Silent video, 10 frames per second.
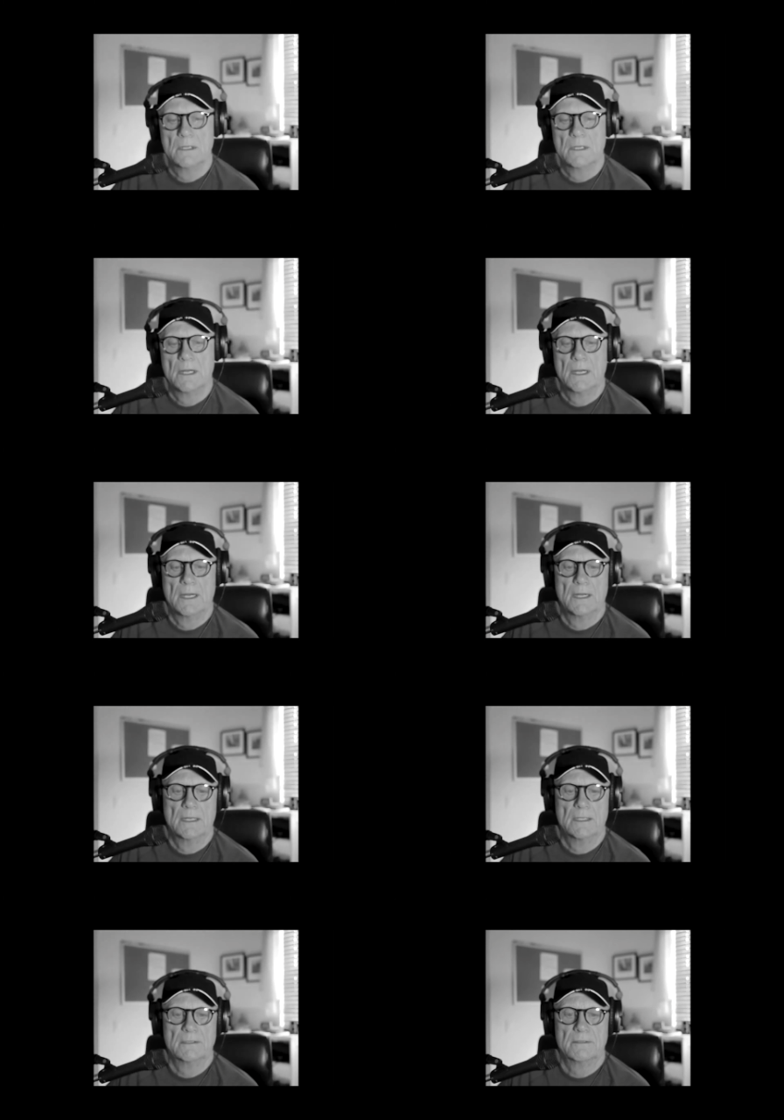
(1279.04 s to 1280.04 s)

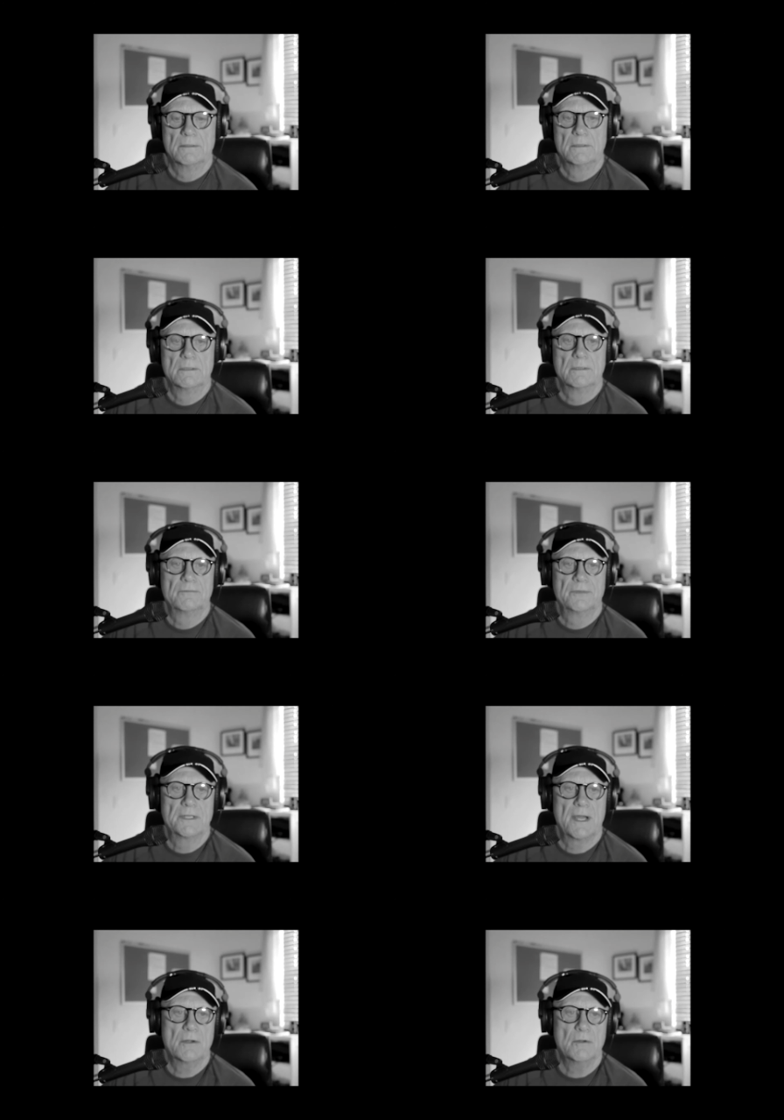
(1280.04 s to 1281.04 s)
Uh,
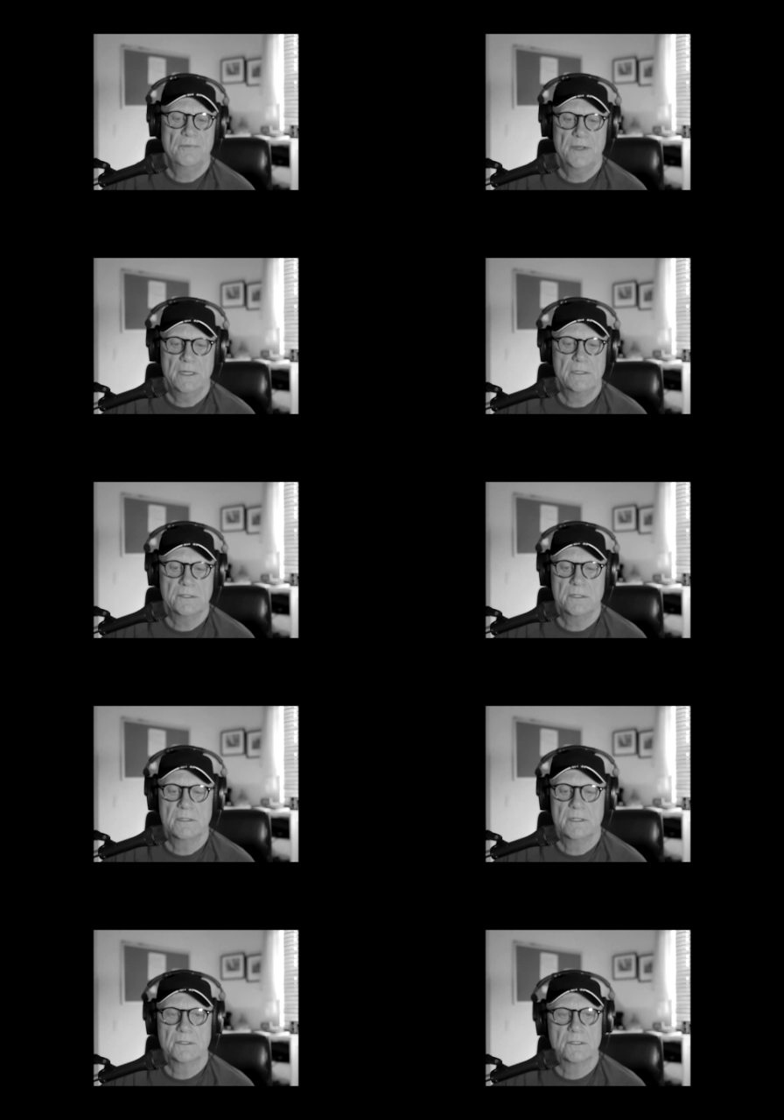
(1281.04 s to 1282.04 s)
photography isn't
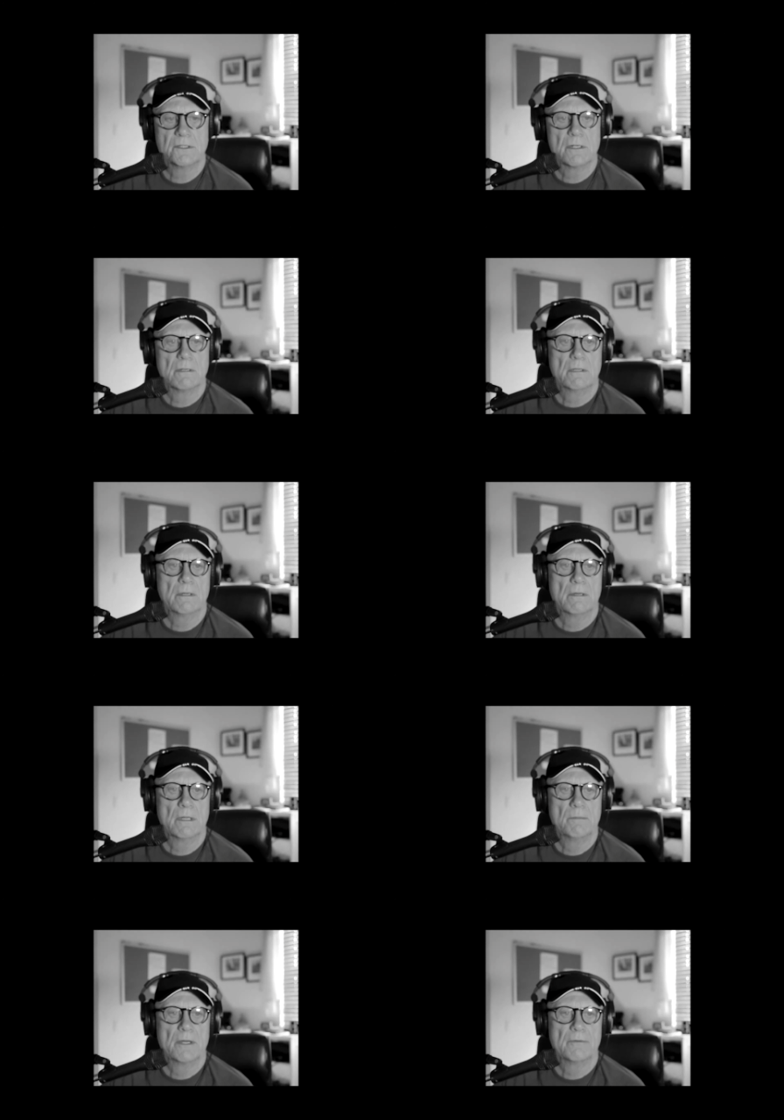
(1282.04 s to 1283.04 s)
necessarily all
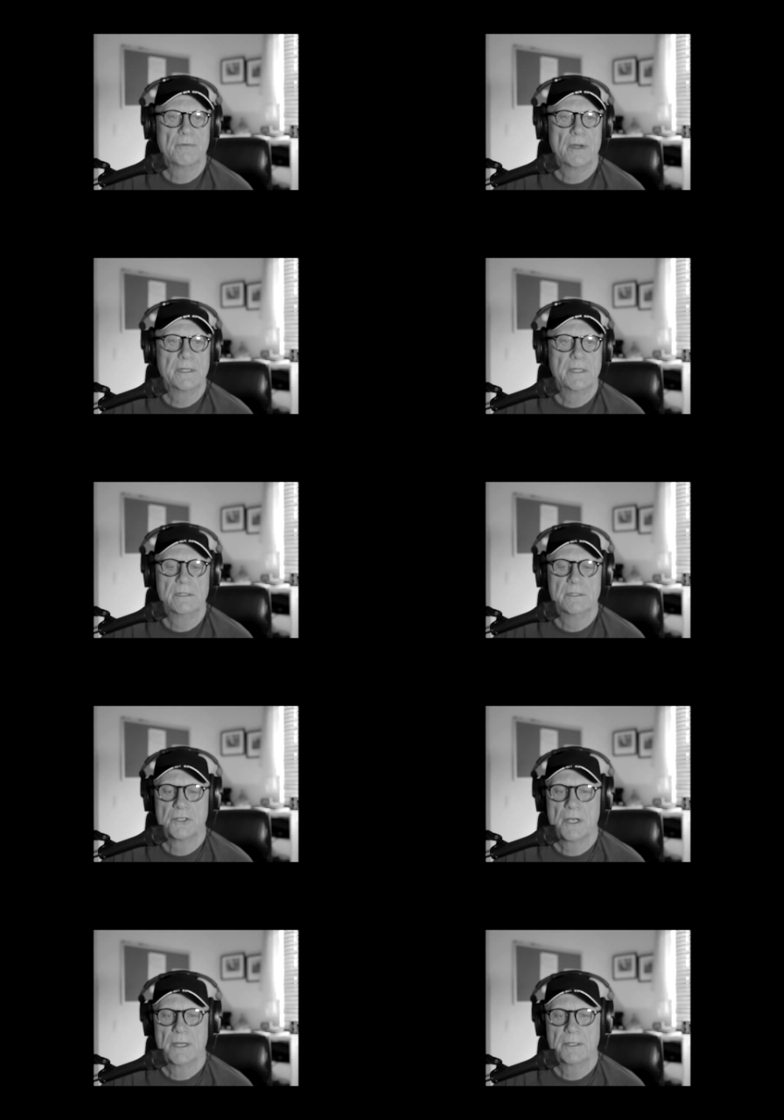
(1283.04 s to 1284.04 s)
about finding the
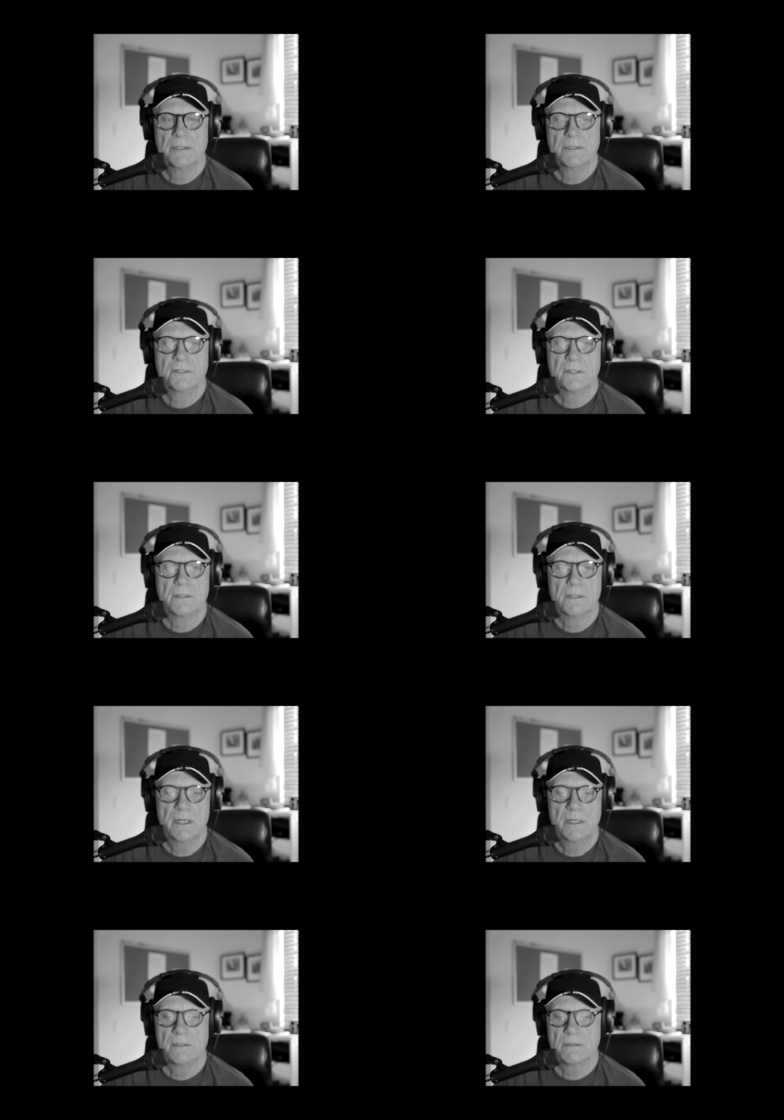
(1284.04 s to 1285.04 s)
shot
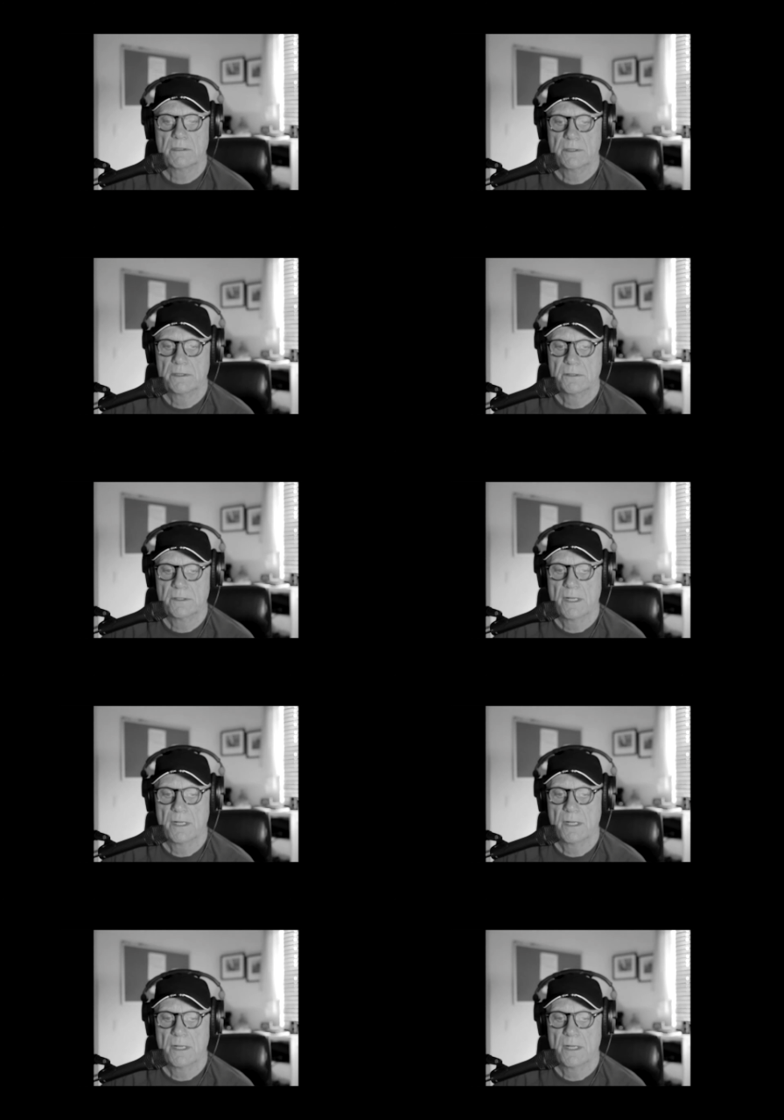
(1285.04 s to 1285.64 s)
instantaneously, is it?